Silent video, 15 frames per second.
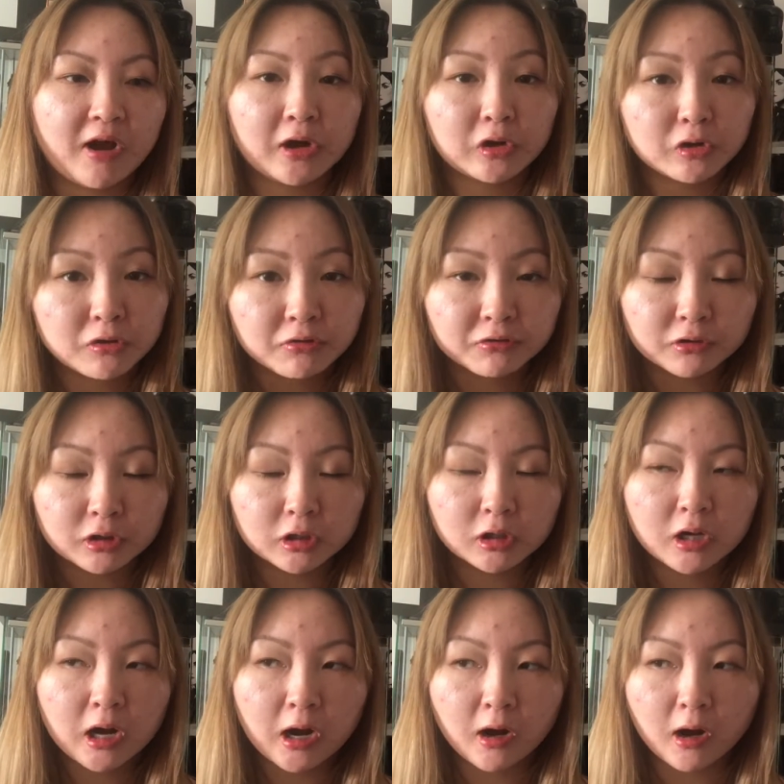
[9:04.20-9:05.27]

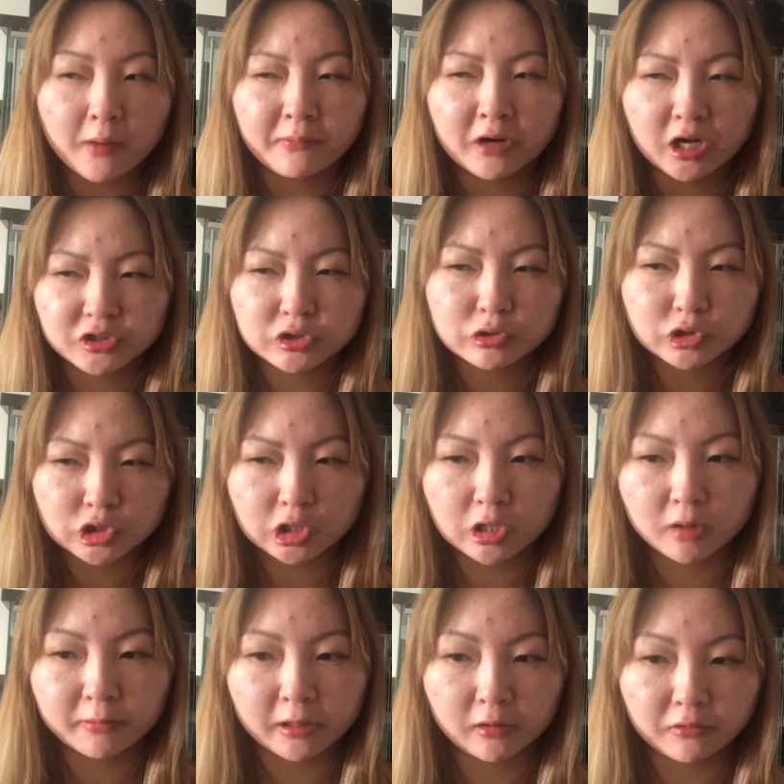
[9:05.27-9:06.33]
Vancouver. I'm not so
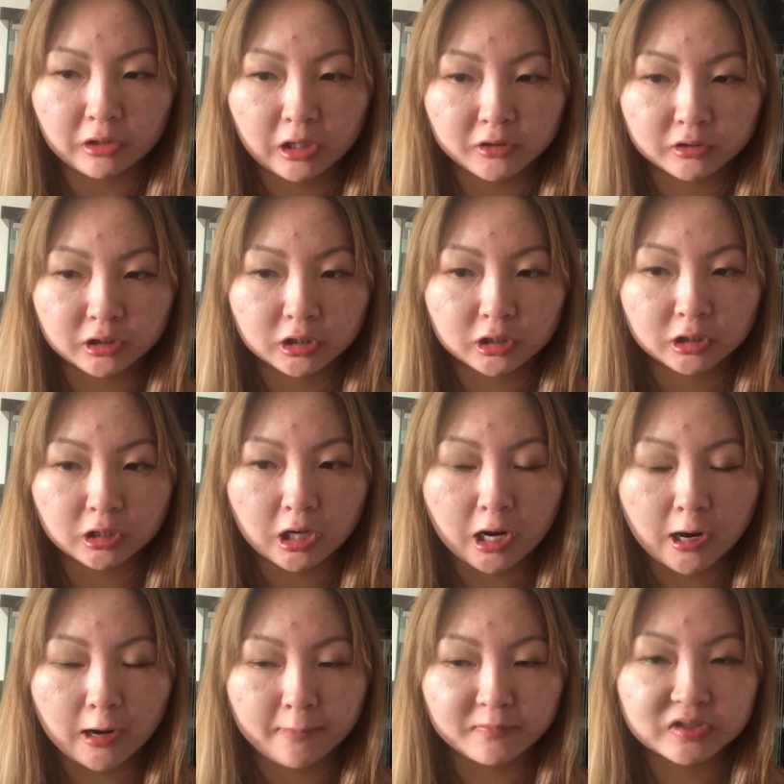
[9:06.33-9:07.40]
sure about the other
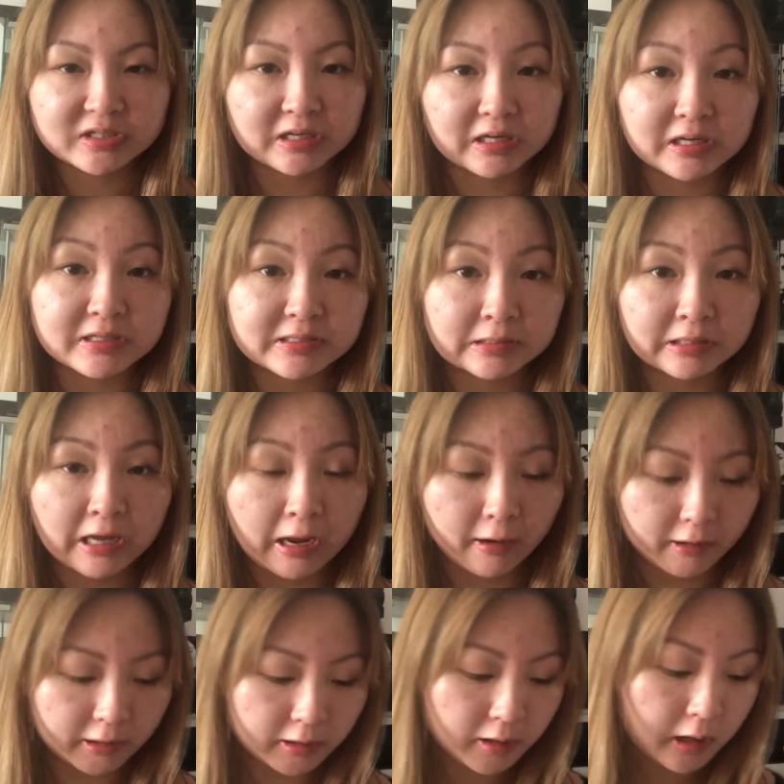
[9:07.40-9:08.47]
cities in
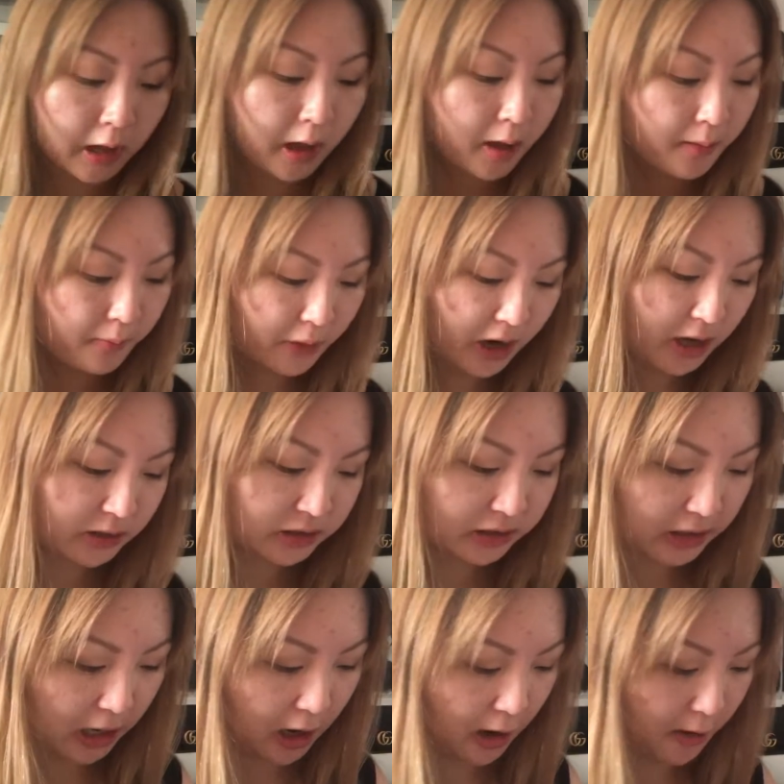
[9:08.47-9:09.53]
Canada,
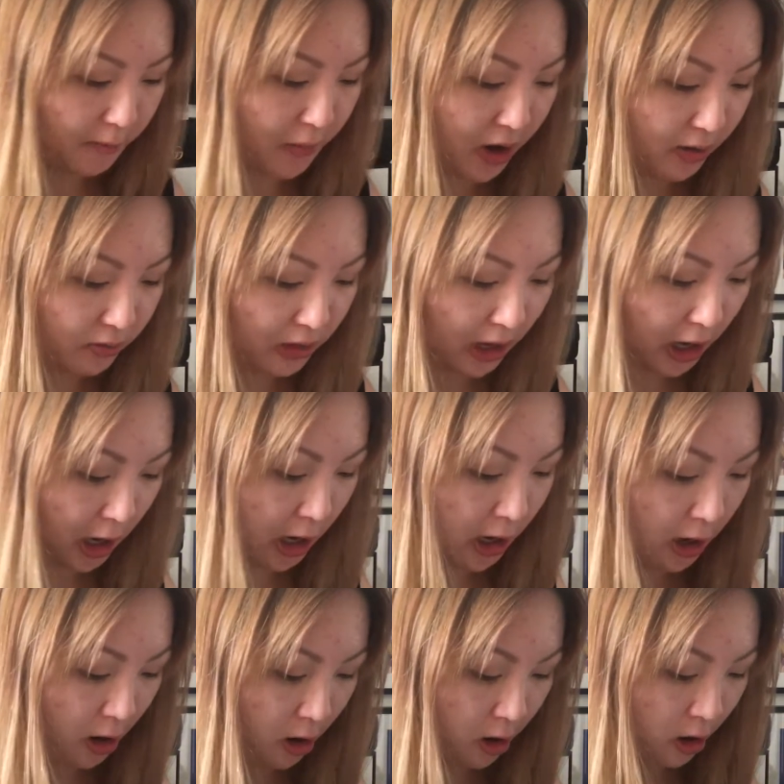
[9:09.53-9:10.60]
but
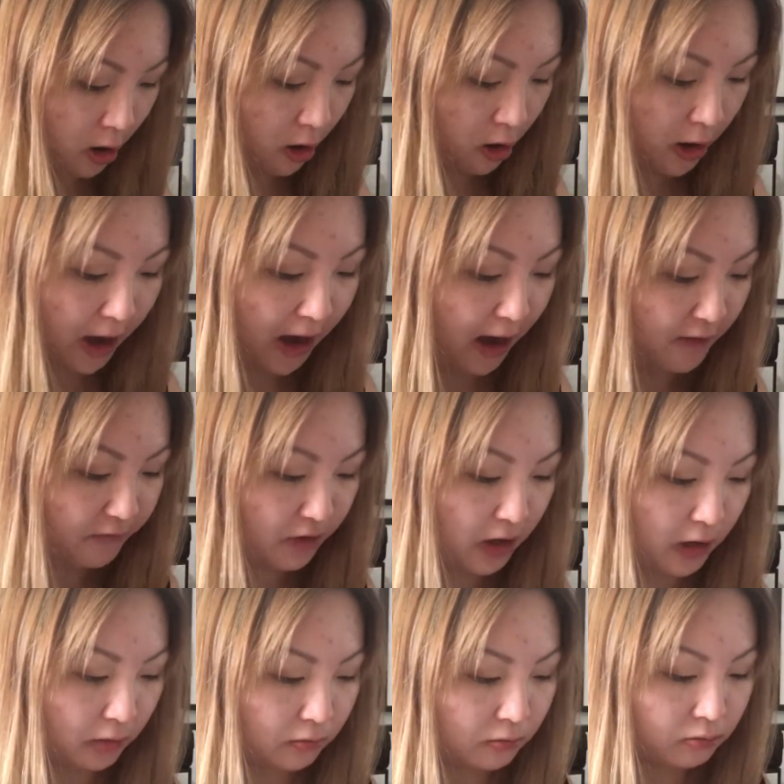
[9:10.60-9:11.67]
they are
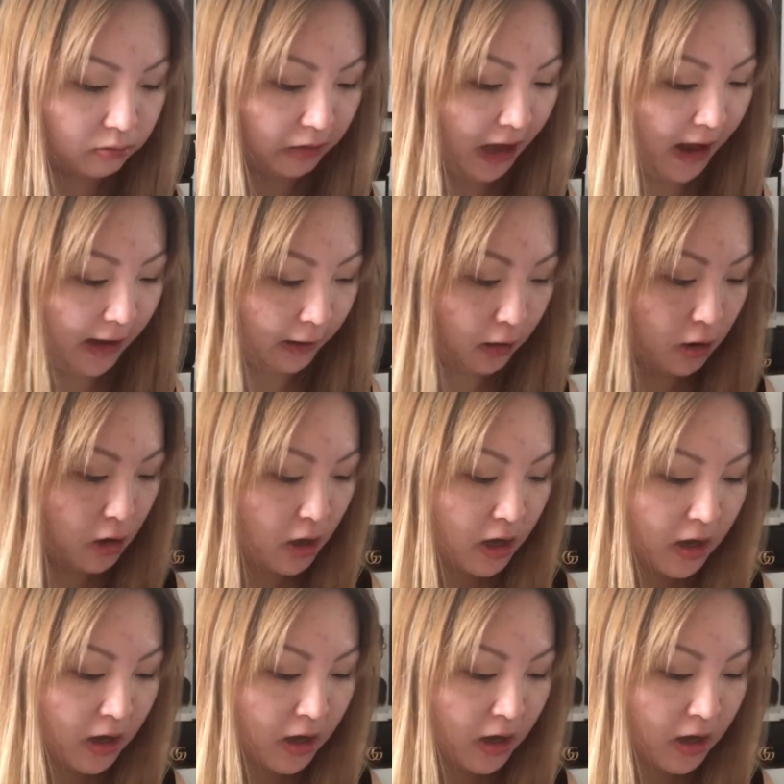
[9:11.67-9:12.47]
having like